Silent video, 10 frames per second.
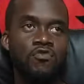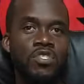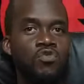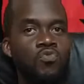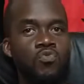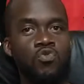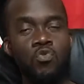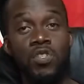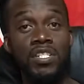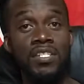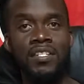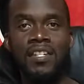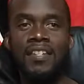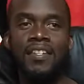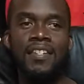2020
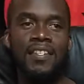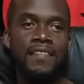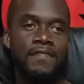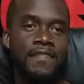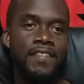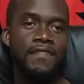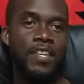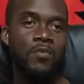if